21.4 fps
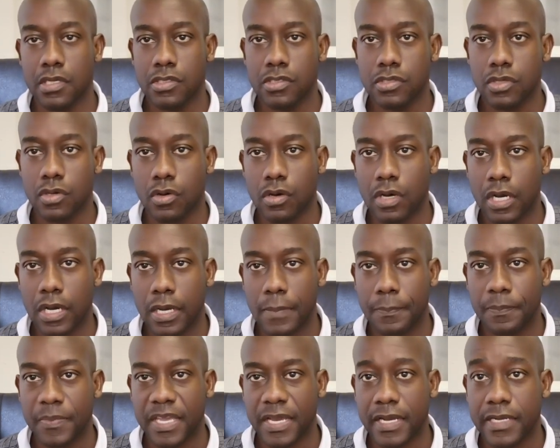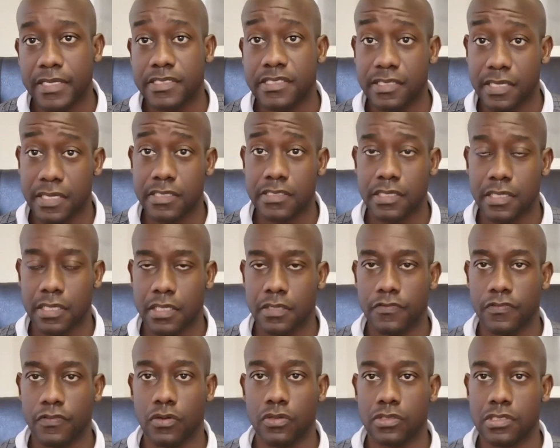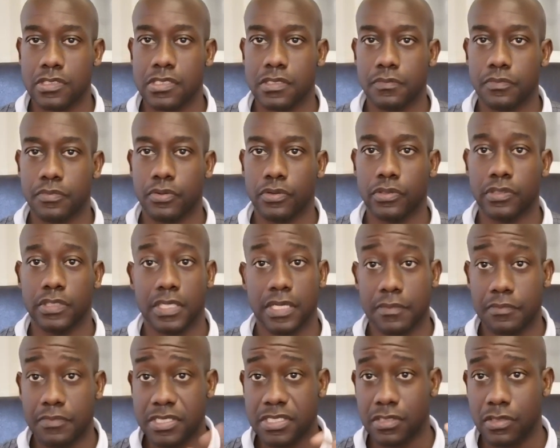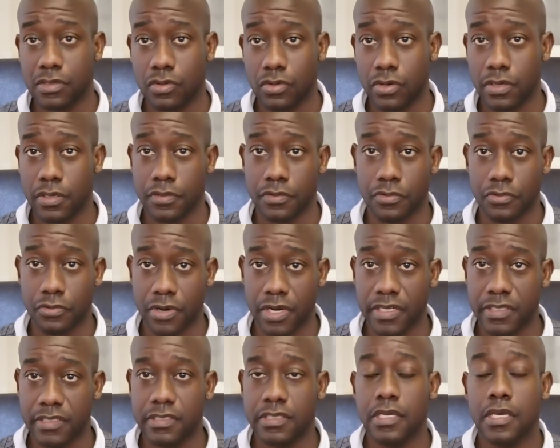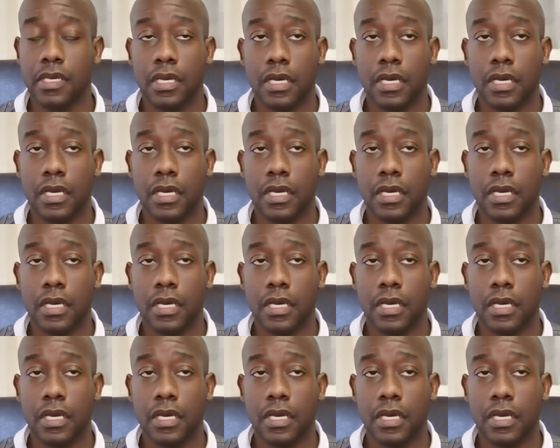So guys, thanks again for all the support. The numbers are growing great.